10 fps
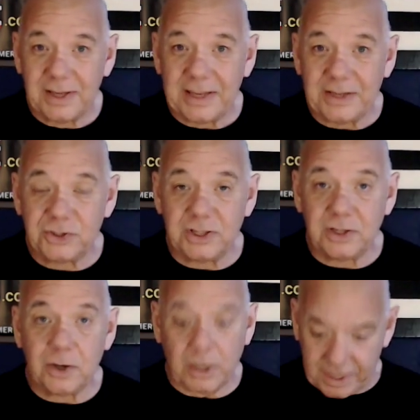Is
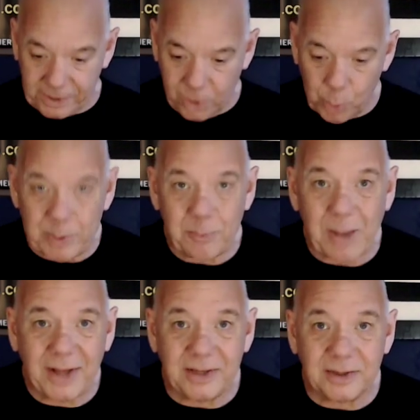she got an open
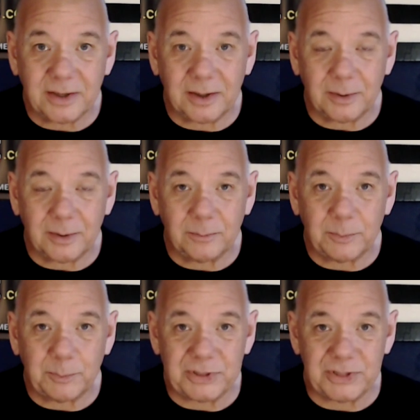body
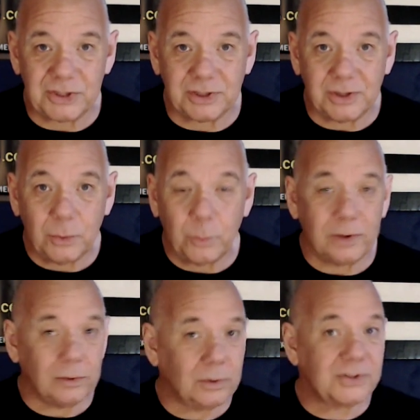position
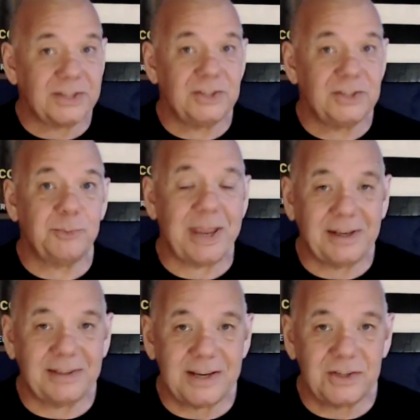where it looks like she's
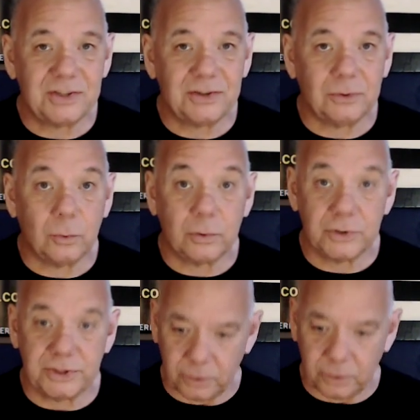paying attention to you? Or is
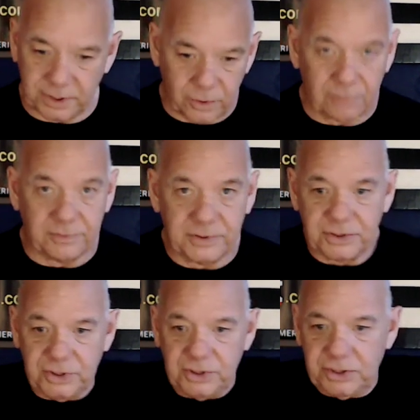she looking nervous?
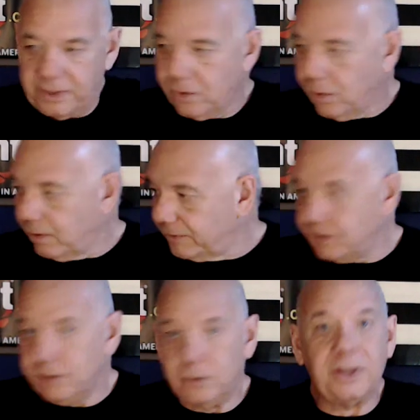Is she shutting off? Is
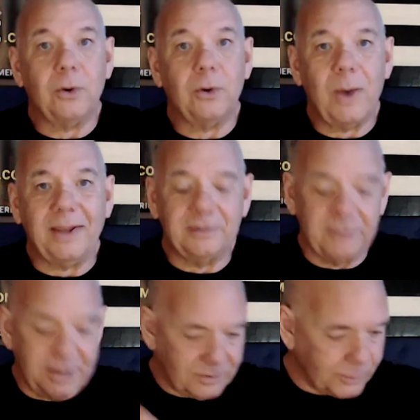she looking away?
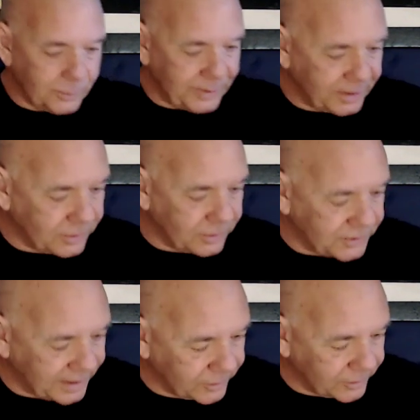Right? So we get those
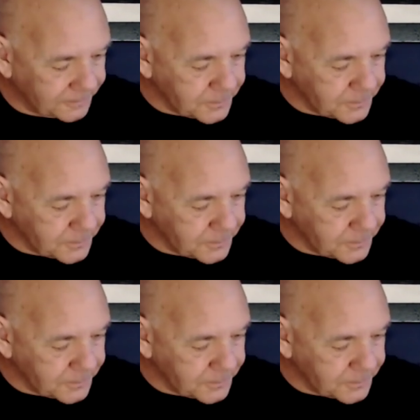together.